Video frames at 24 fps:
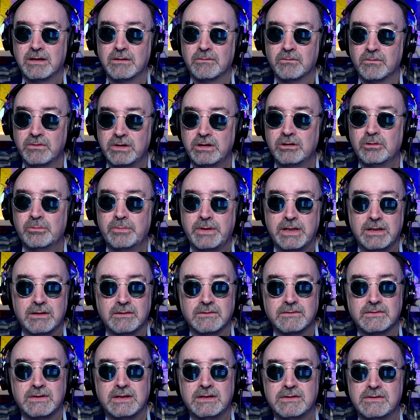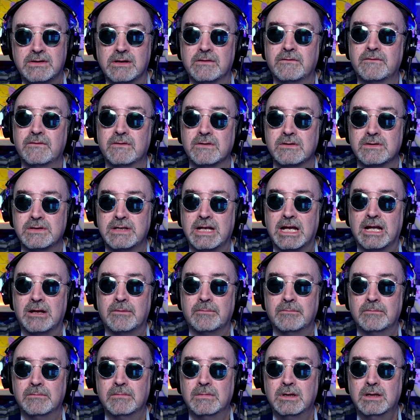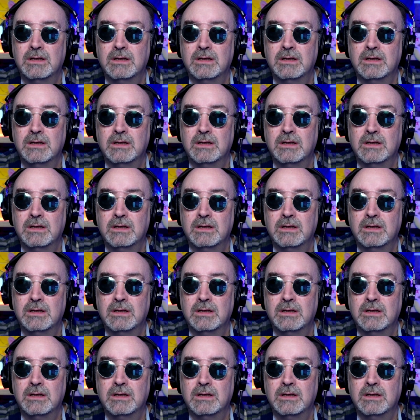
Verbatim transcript: the real Beatles is their first album.